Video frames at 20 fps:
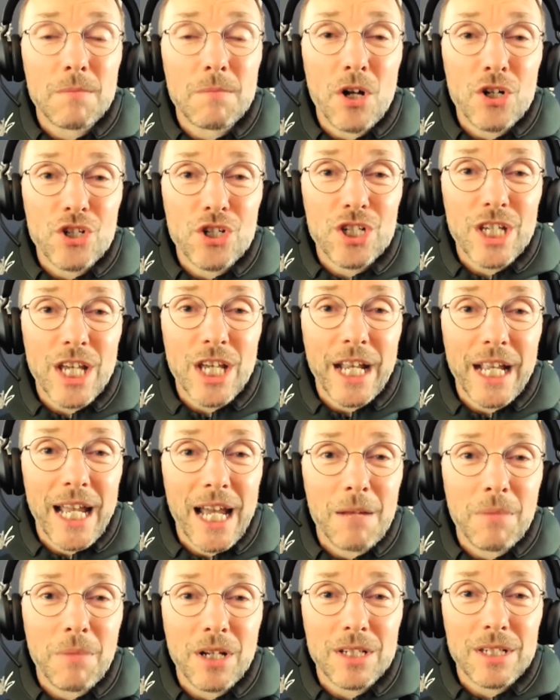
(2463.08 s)
much as I
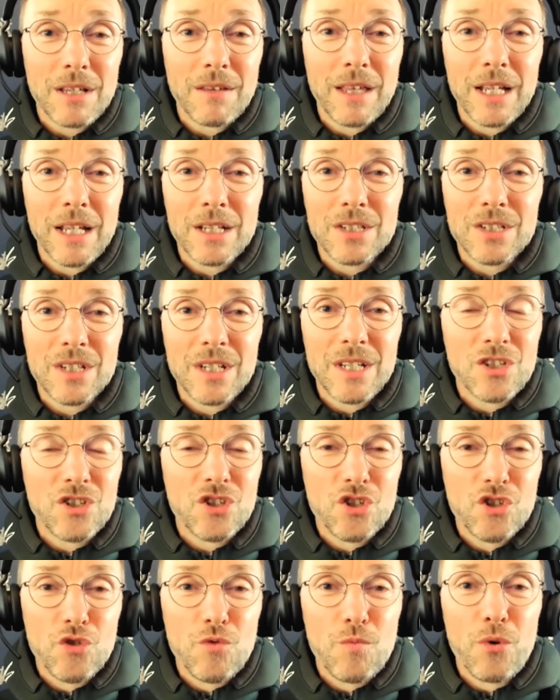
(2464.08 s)
can, because I think it's
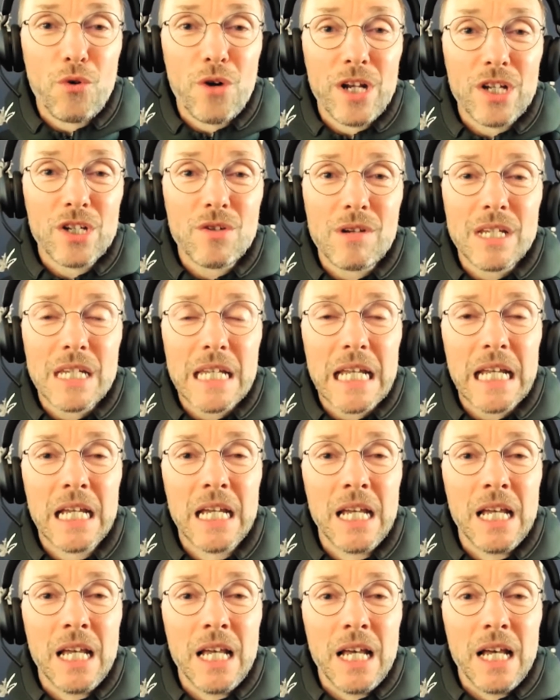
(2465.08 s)
super interesting.
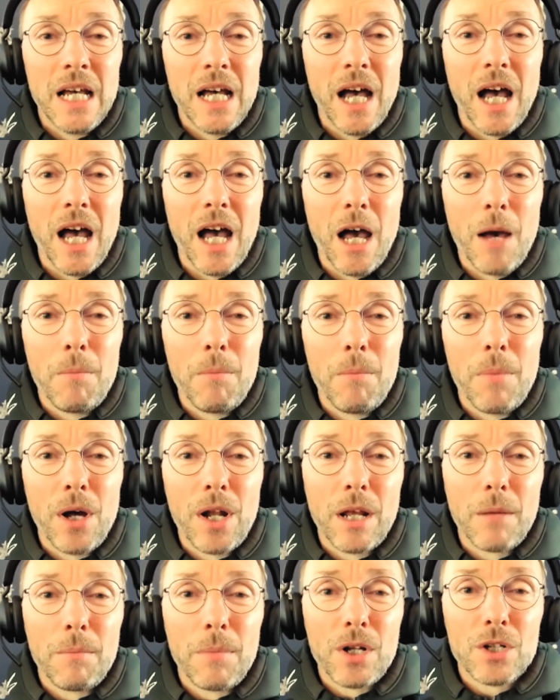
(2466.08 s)

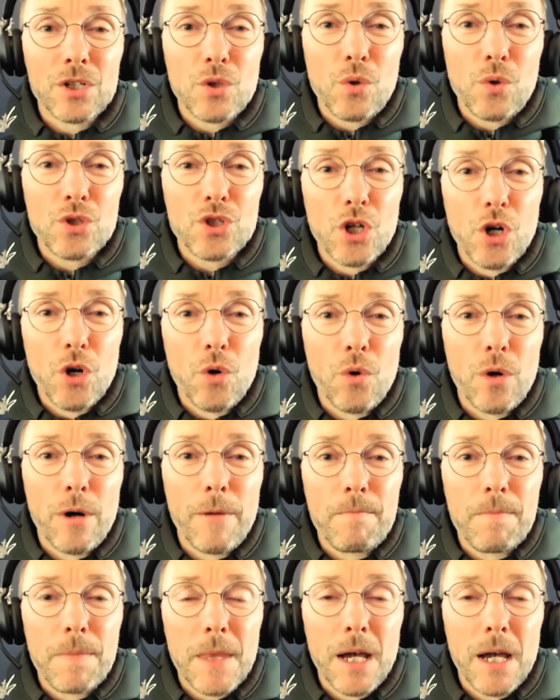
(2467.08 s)
But it's
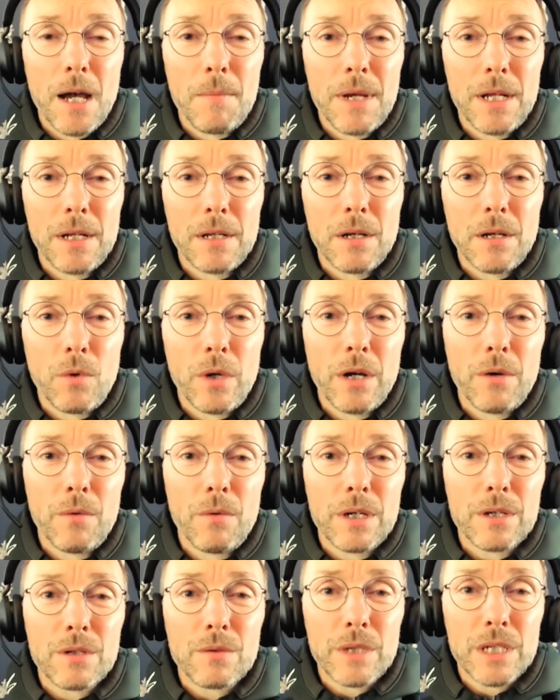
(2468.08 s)
also, I mean,
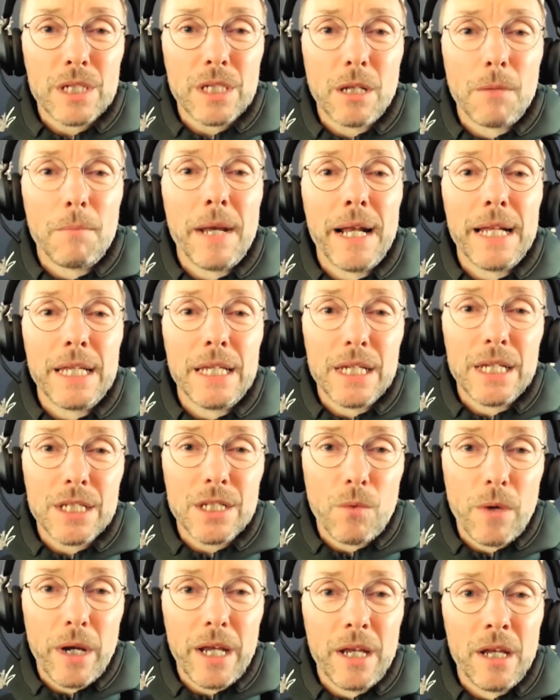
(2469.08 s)
we're still many years
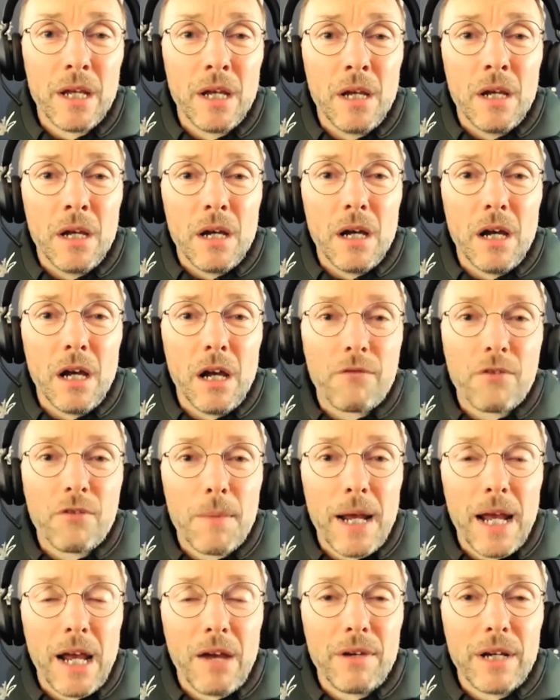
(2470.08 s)
away from
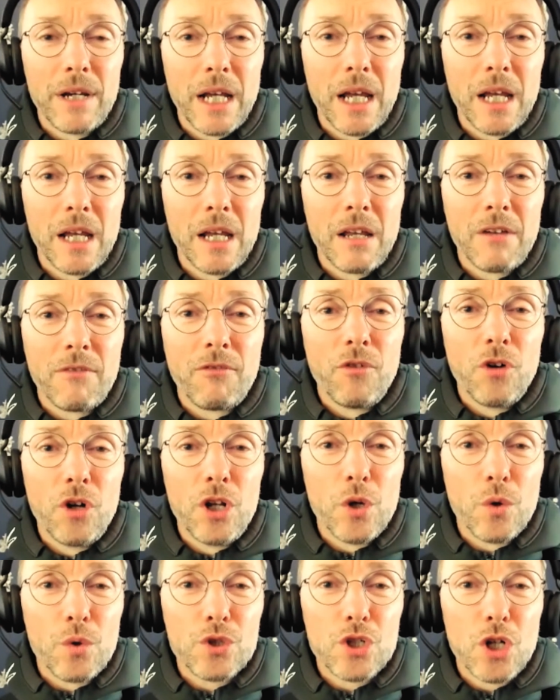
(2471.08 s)
having a
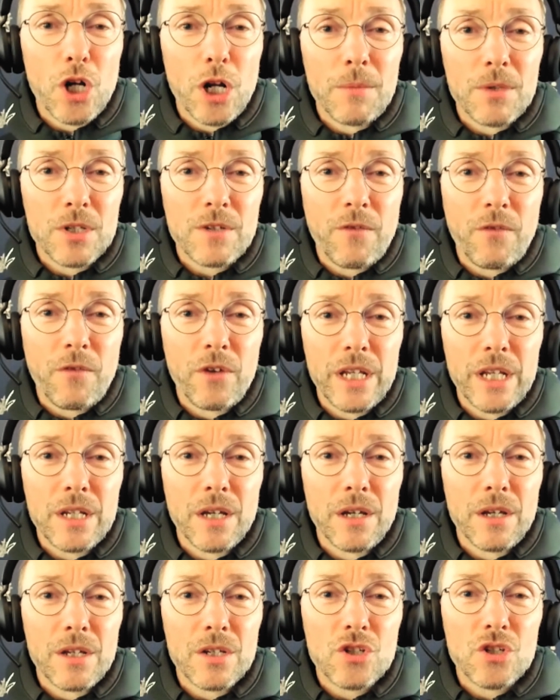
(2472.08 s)
fully autonomous fleet
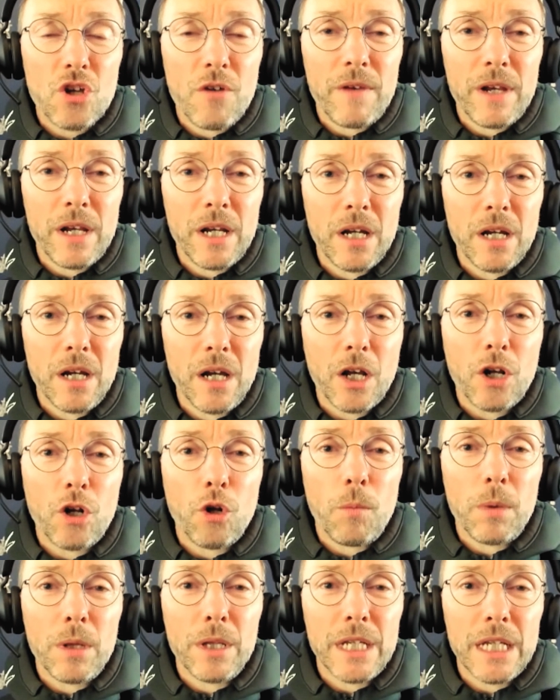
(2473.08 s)
serving
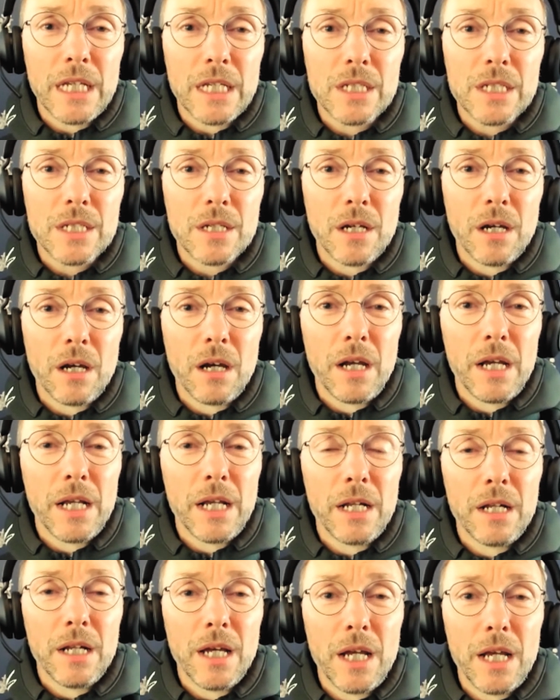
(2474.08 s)
global needs
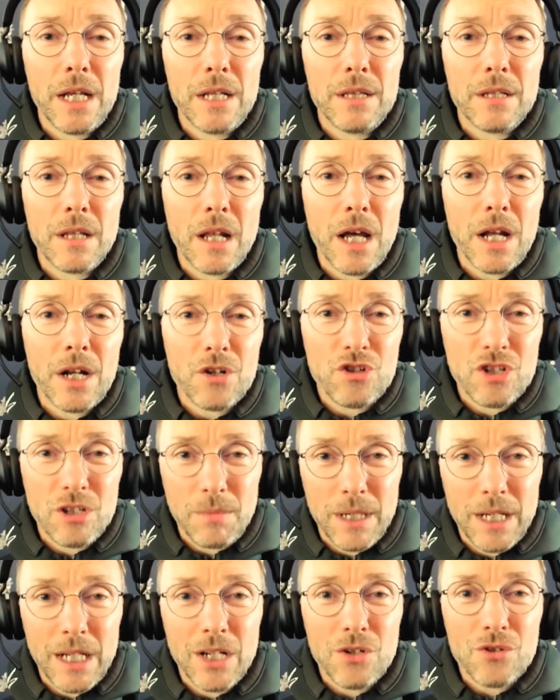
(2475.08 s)
in the liner
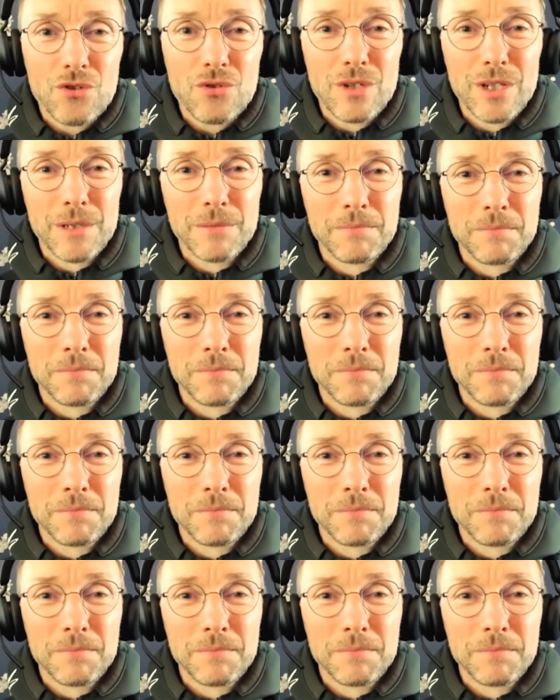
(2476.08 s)
shipping industry.